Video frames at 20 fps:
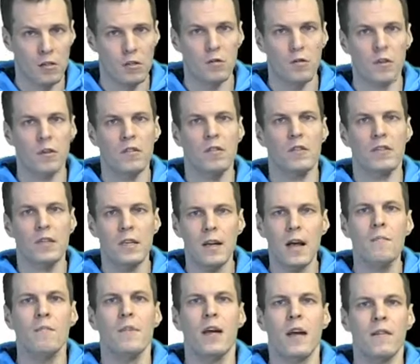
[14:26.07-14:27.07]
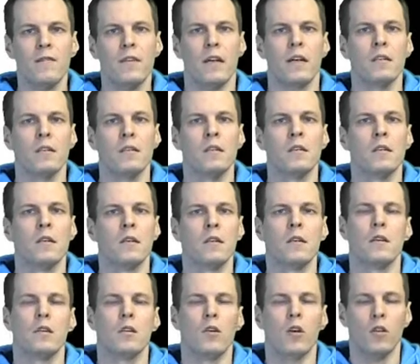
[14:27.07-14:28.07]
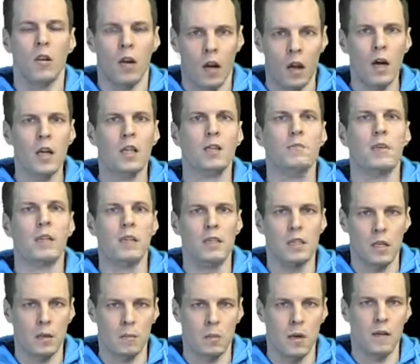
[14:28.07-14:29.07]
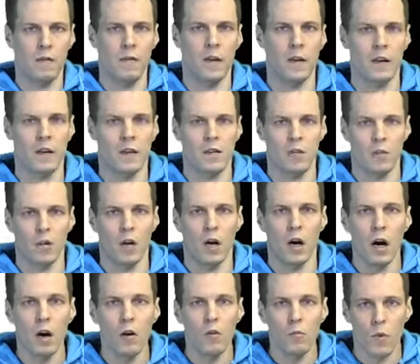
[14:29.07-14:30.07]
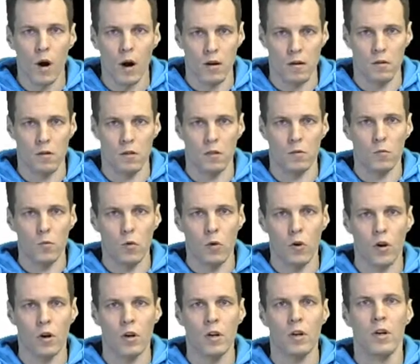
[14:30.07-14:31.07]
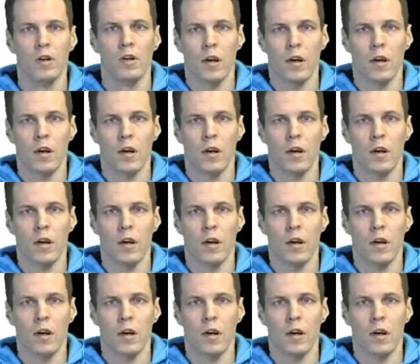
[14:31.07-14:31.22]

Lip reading: So there's some evidence, not a lot, but some evidence on how markers work,